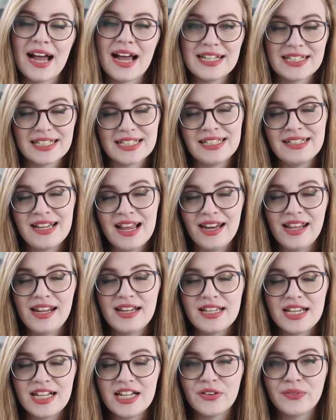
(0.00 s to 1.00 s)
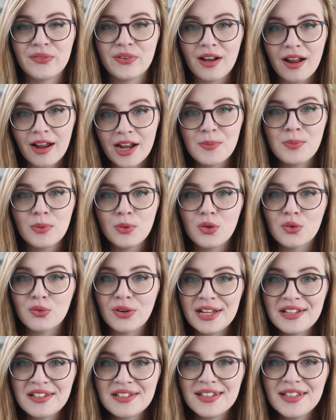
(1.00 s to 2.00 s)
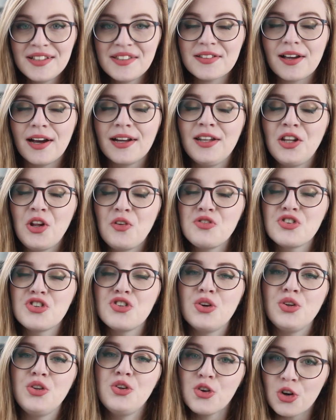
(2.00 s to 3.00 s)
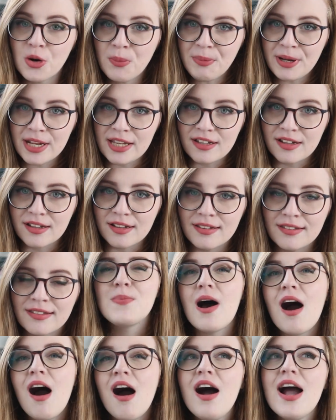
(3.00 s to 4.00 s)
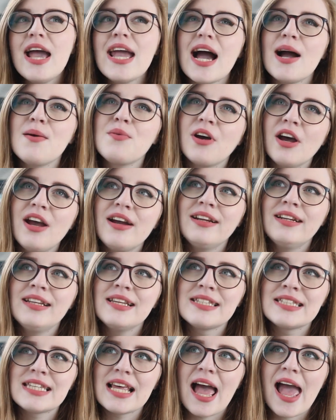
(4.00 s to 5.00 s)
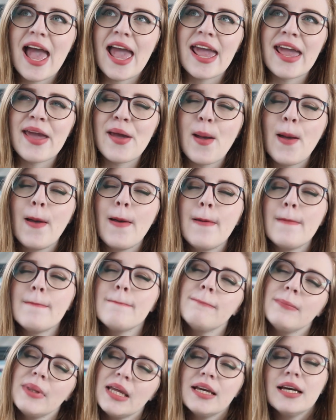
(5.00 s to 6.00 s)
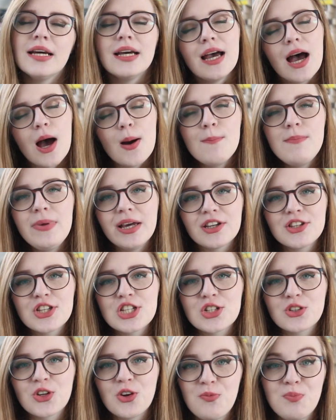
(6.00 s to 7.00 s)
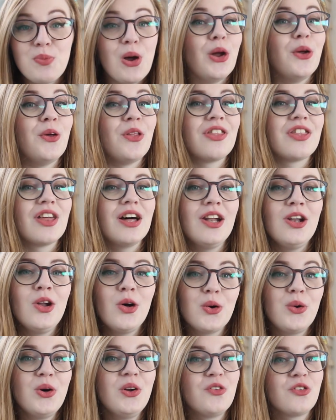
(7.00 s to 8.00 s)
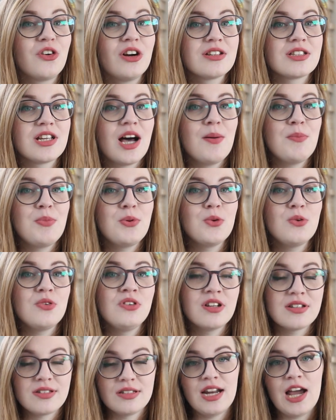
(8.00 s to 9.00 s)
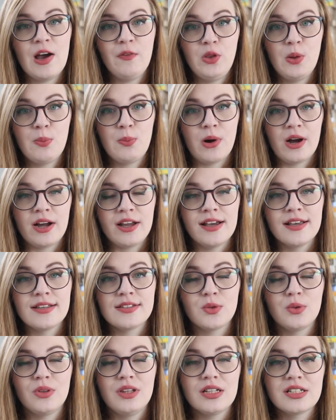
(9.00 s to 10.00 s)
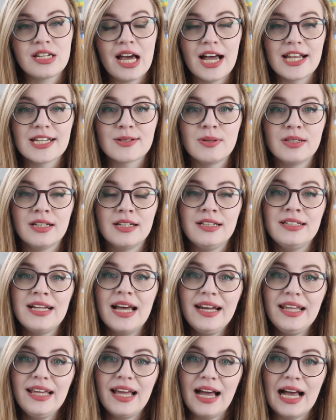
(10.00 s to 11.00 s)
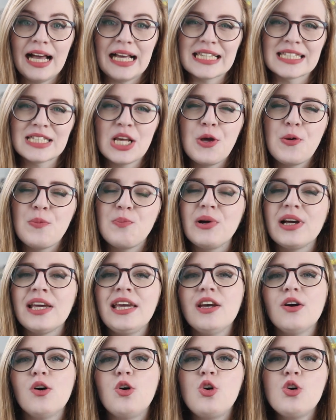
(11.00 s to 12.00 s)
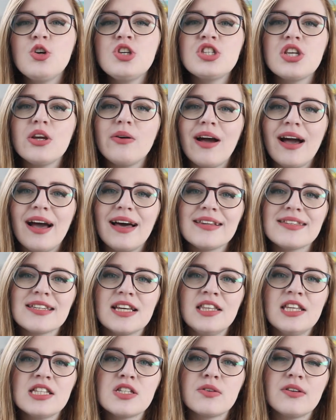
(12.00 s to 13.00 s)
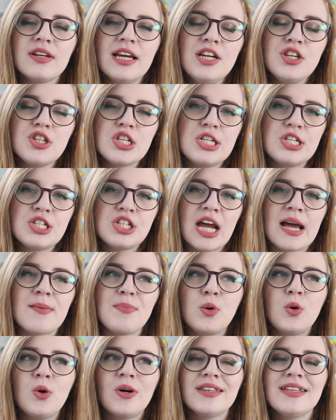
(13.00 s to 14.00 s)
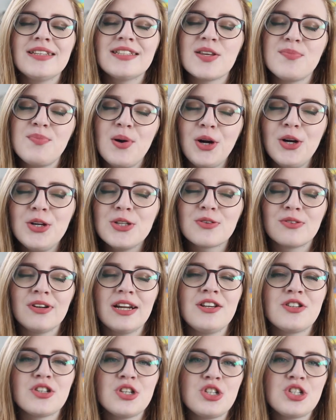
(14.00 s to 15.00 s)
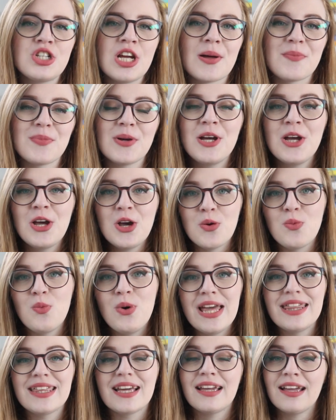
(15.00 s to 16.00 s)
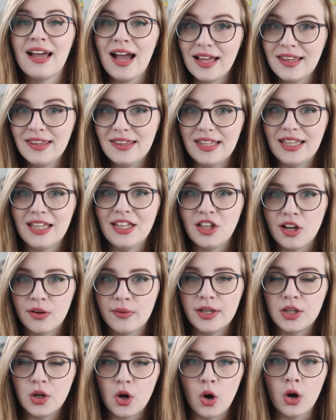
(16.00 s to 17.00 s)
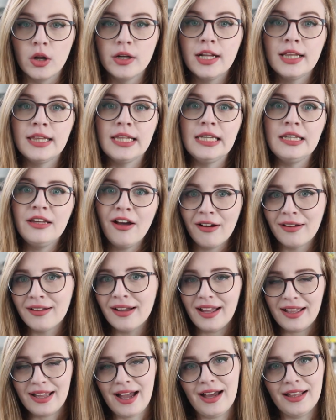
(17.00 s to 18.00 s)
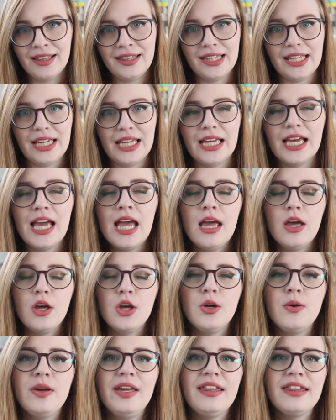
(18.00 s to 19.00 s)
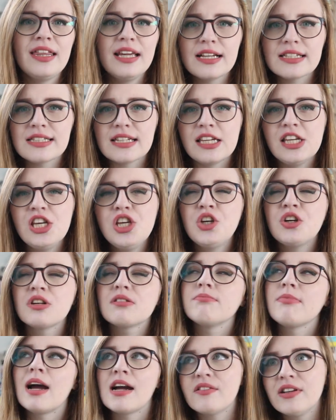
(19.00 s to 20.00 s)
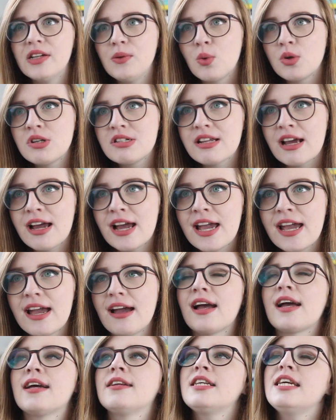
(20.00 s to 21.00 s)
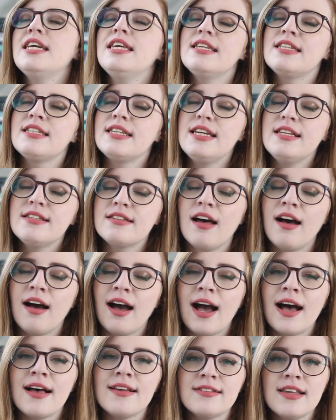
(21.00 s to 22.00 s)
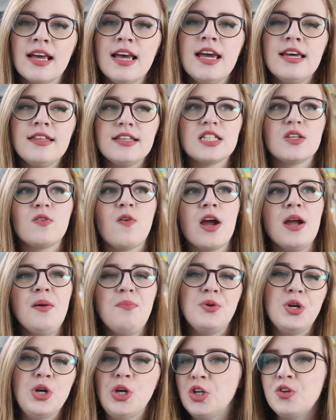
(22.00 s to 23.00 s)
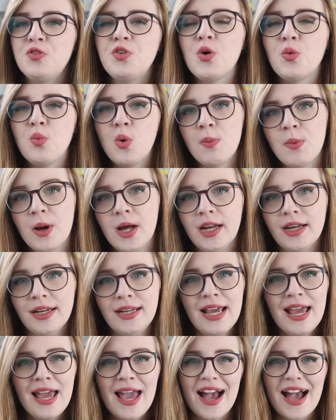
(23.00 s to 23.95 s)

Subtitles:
and Nellie Dean reliable narrators? I'd love to know your opinion. But I am going to say a mixture of both. Lockwood, for example, doesn't have the bias or the attachment that Nellie has, but he also has this relationship, or this supposed relationship, with Kathy going on, the young Kathy, who he thinks that he could marry one day, and he sees her as this very beautiful woman.